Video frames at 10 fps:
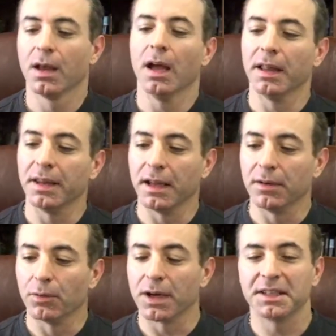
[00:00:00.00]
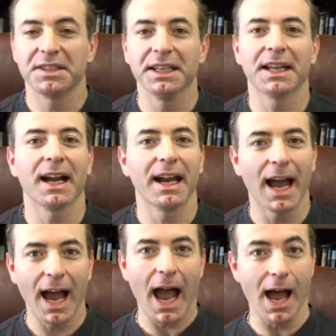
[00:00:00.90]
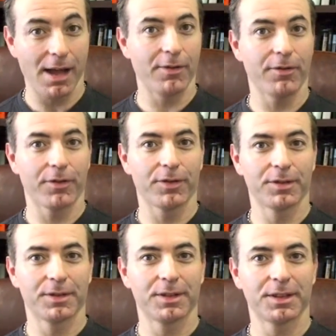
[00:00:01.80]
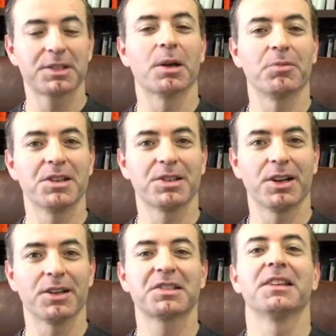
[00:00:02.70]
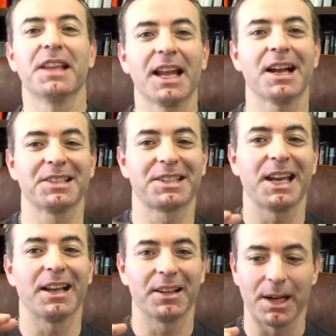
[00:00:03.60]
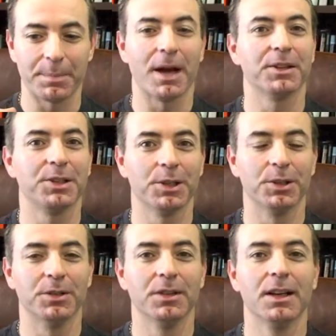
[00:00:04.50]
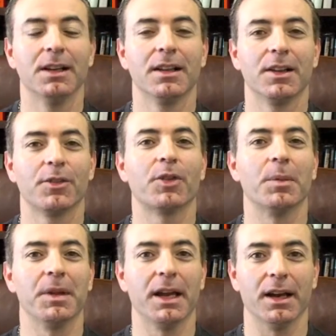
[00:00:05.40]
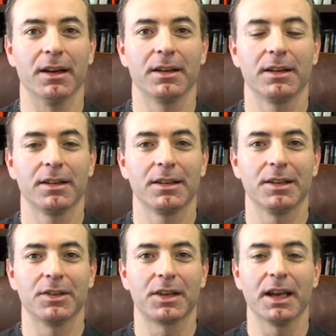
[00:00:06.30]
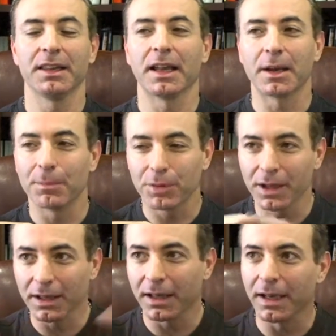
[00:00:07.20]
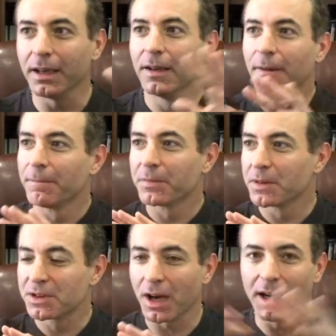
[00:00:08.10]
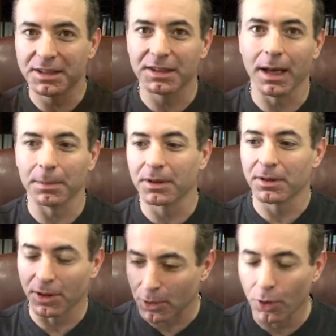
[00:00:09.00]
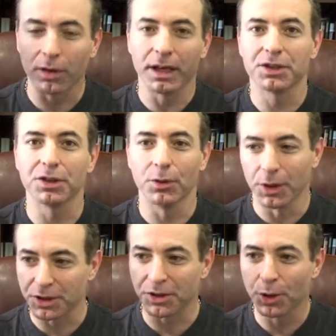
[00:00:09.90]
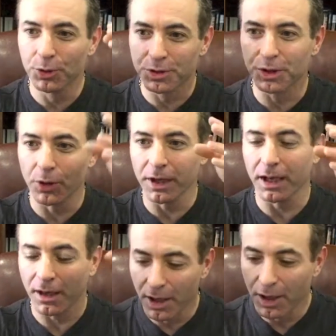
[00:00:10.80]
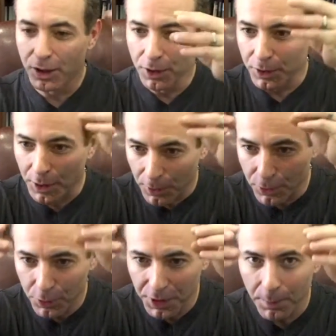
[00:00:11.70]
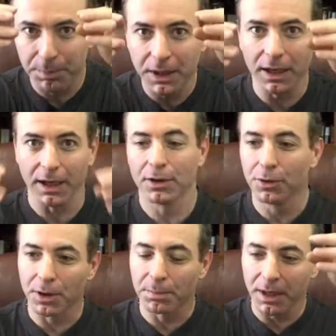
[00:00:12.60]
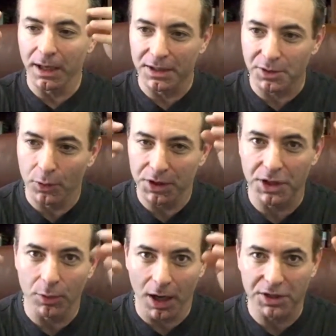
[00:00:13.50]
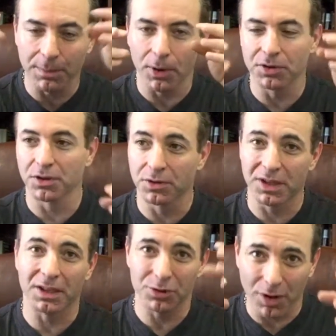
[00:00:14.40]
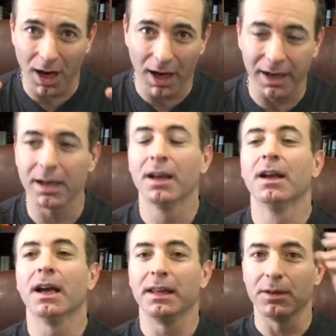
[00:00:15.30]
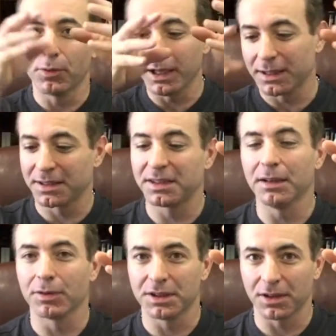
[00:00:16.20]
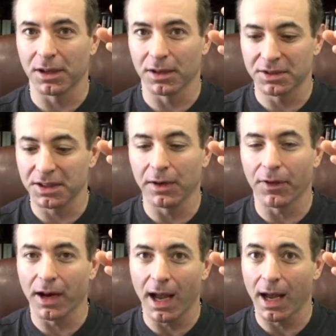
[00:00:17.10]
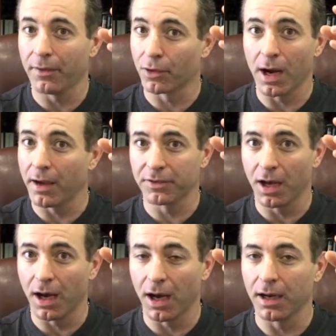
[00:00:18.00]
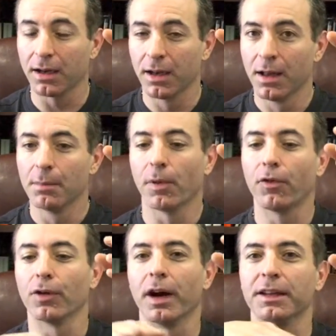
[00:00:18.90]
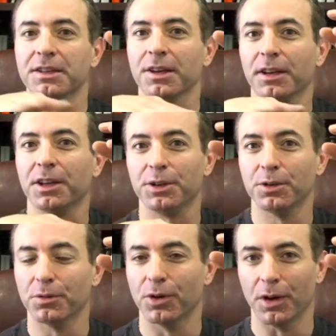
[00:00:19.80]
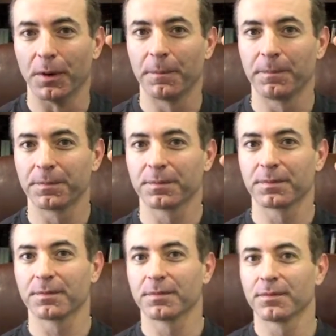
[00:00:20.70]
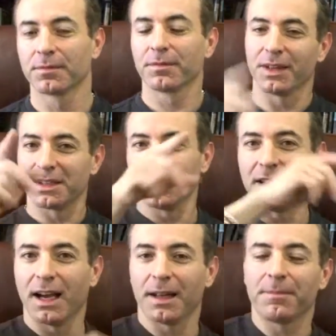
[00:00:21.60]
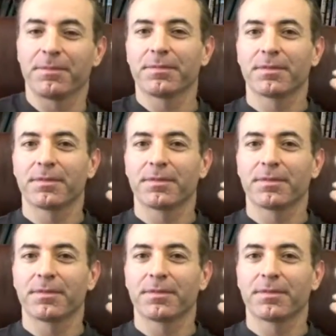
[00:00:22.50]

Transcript: and then when I see that I have some results, then I'll scale it up, I'll do from there, okay? They completely sidestepped the core issue, which is who's doing it, who they're being. And who they're being is a wishy-washy person who's going to try and then wait to see results, see if I have or have not, before I decide to do more. You see that?